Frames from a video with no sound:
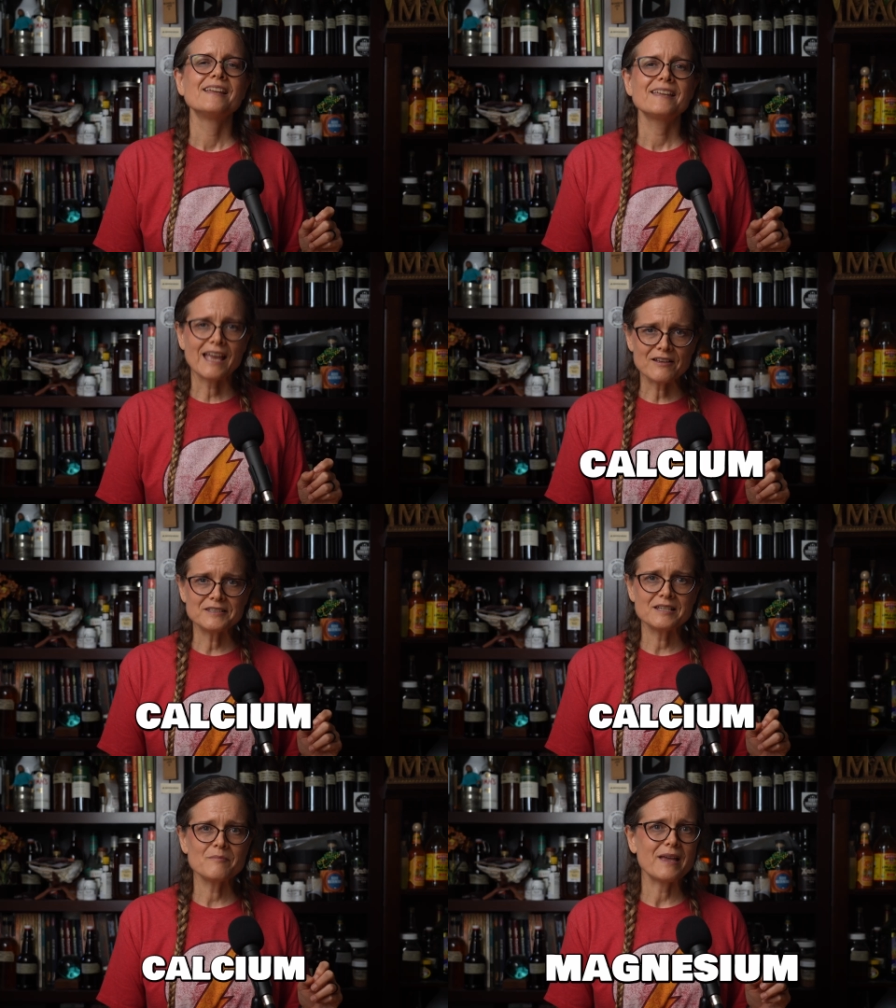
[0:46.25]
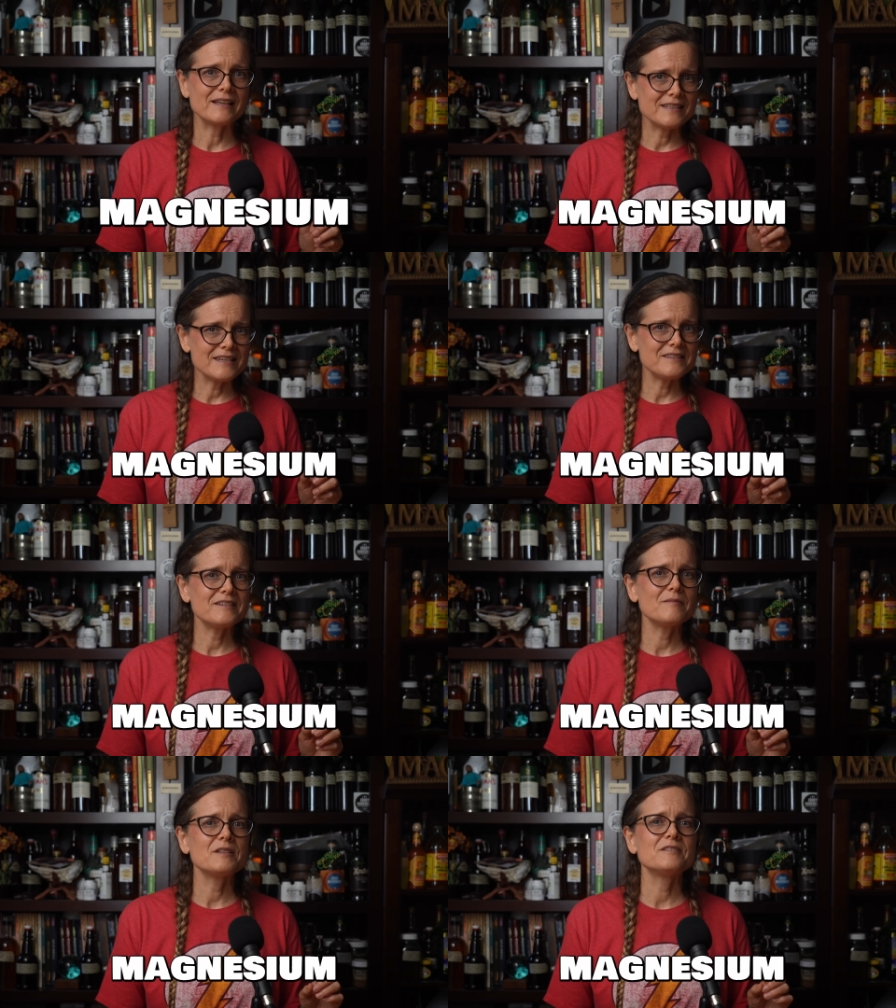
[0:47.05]
Calcium,
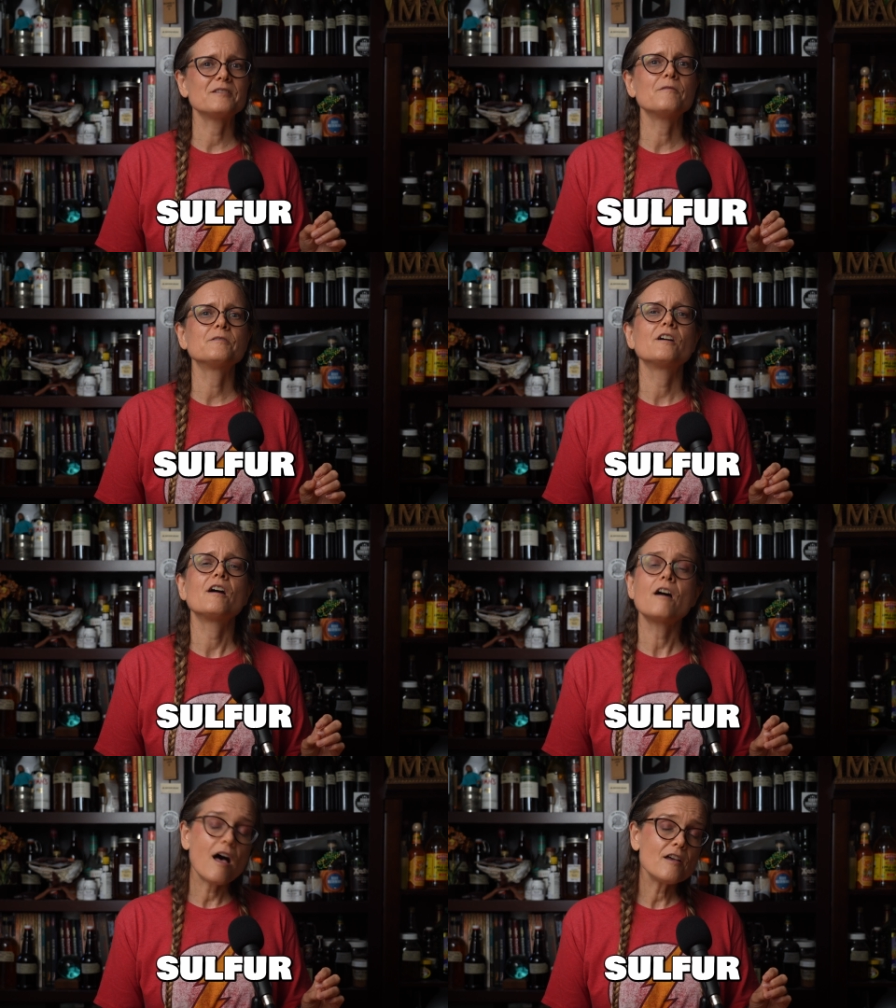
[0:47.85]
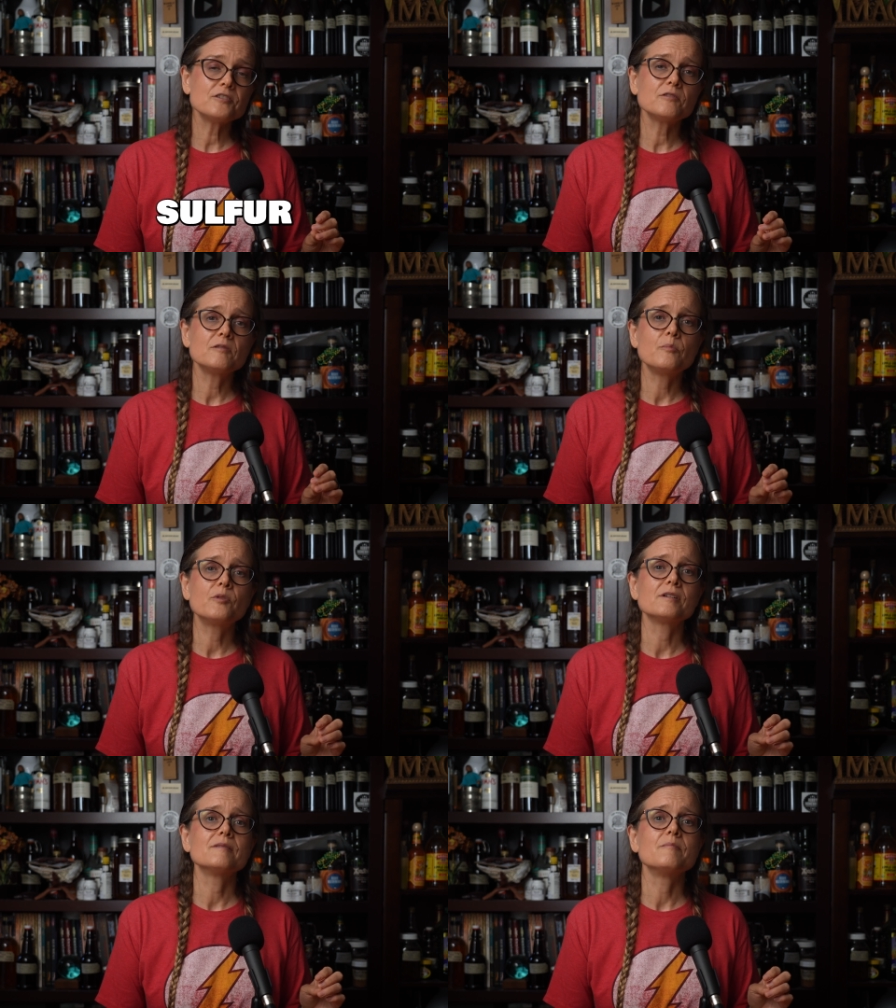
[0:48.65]
magnesium, and sulfur are also
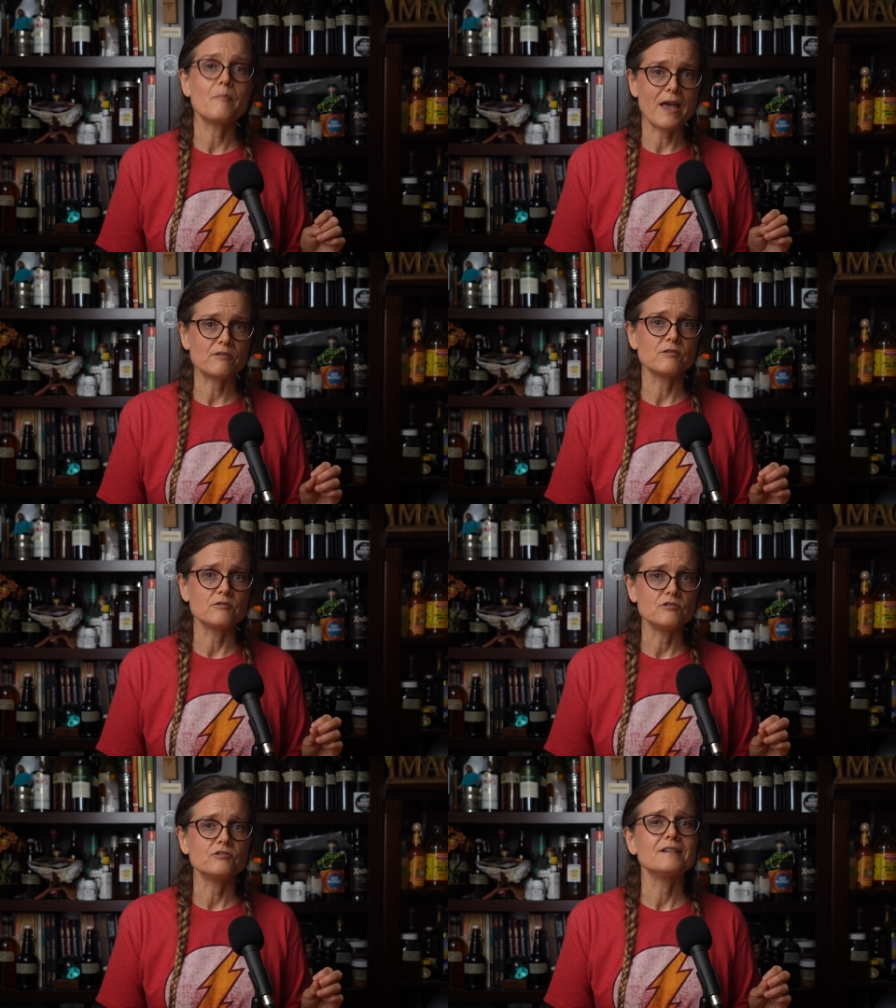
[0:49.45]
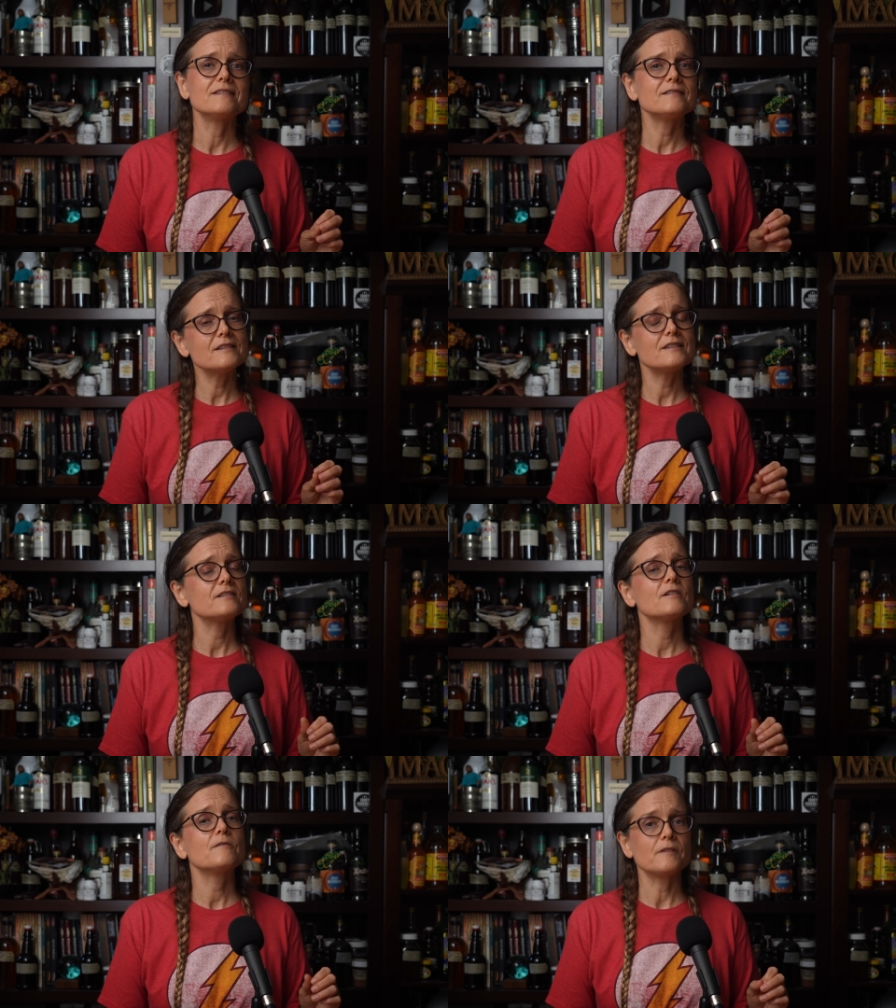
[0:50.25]
important macronutrients
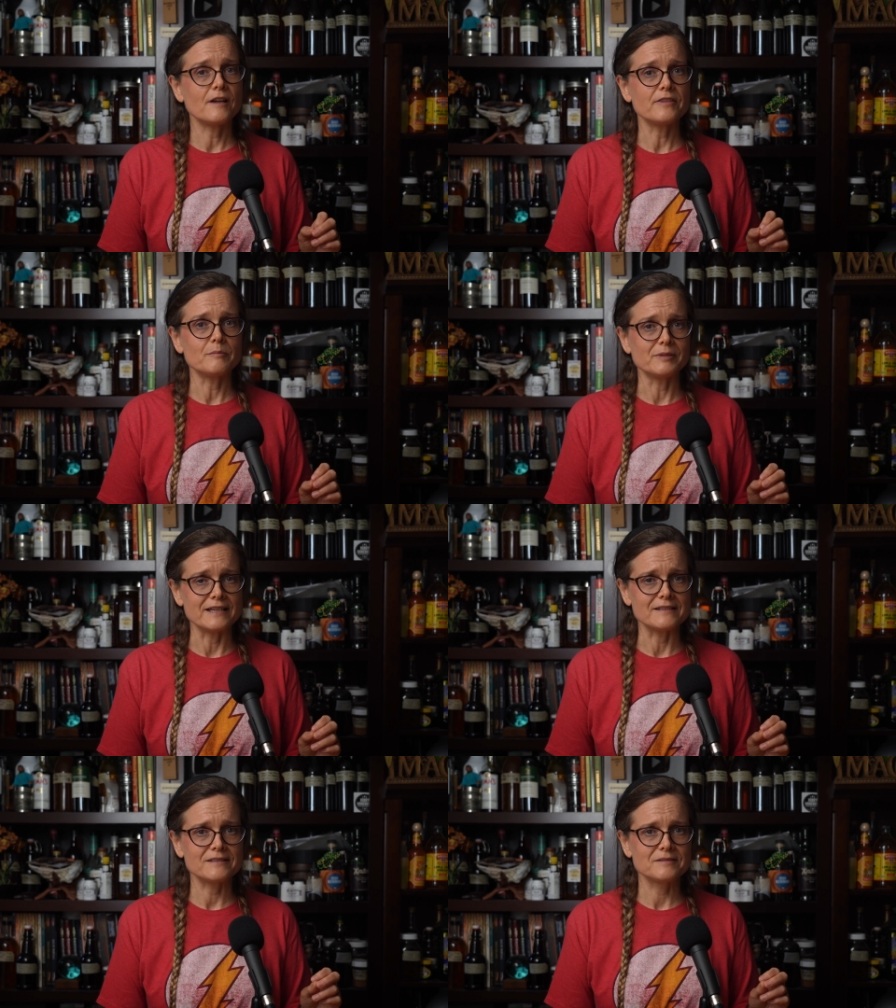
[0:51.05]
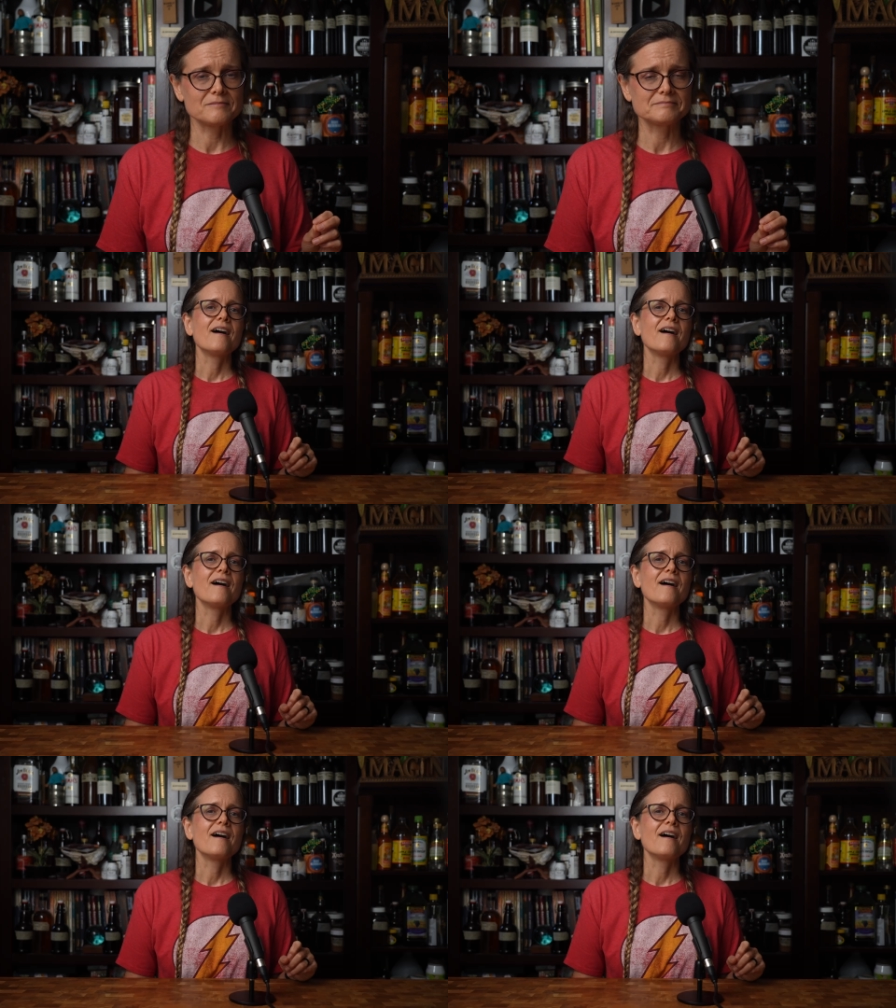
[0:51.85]
necessary for healthy plants.